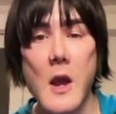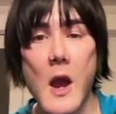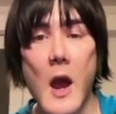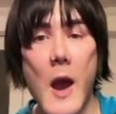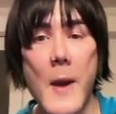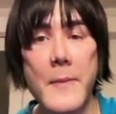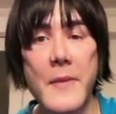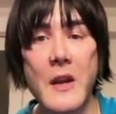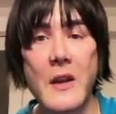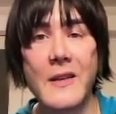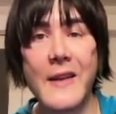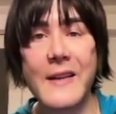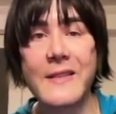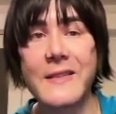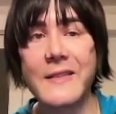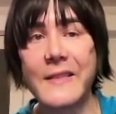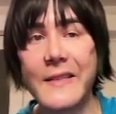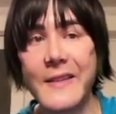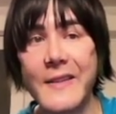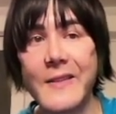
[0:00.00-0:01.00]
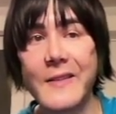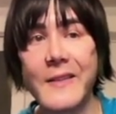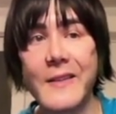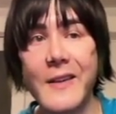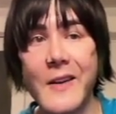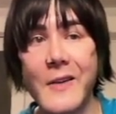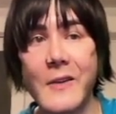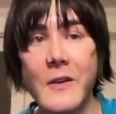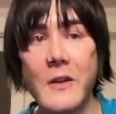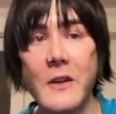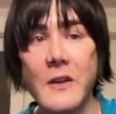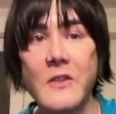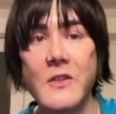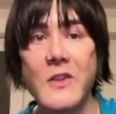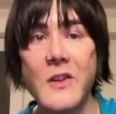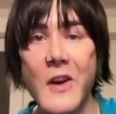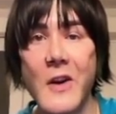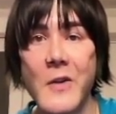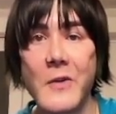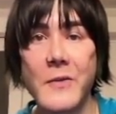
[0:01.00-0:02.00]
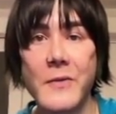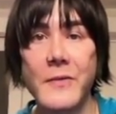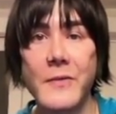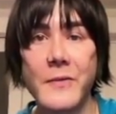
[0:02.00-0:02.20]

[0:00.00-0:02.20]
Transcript: I mean, that's literally all you need to know.